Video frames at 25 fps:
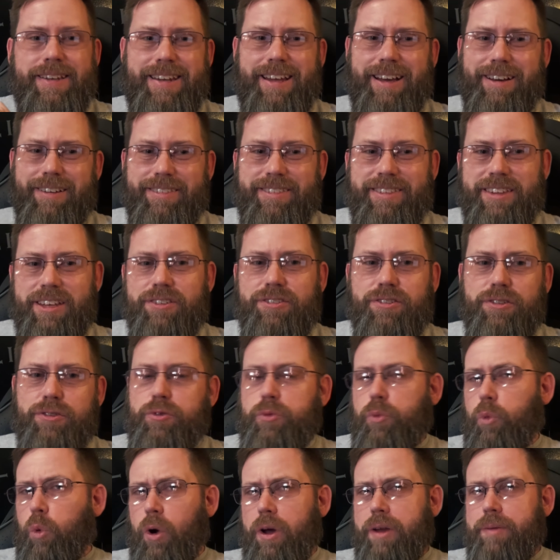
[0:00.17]
Now, this
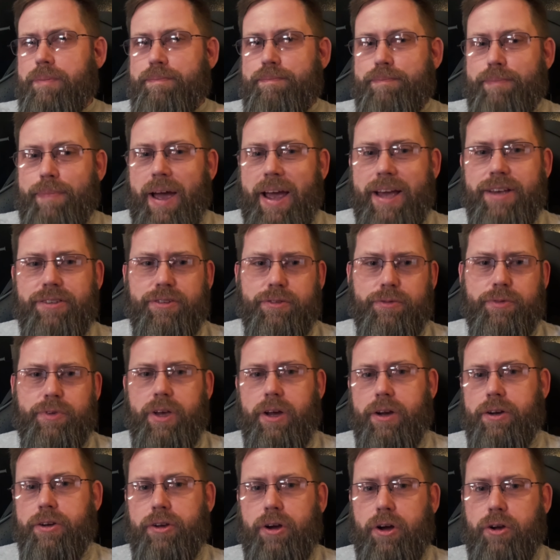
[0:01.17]
is one massive
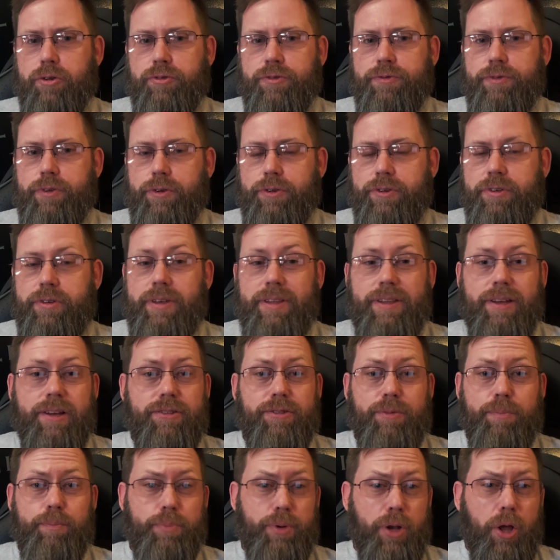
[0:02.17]
gun controversy
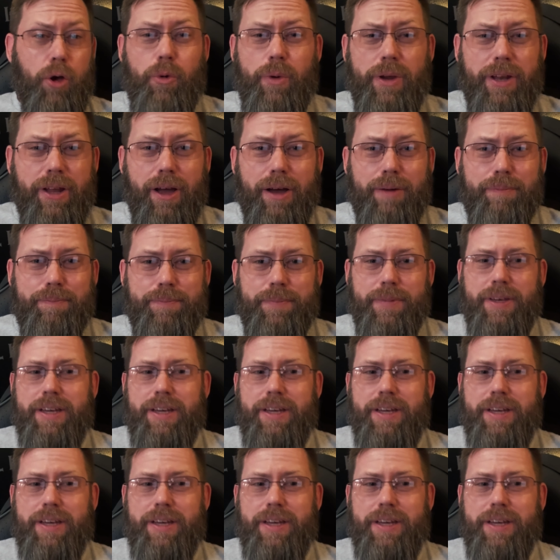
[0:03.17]
that's blowing up,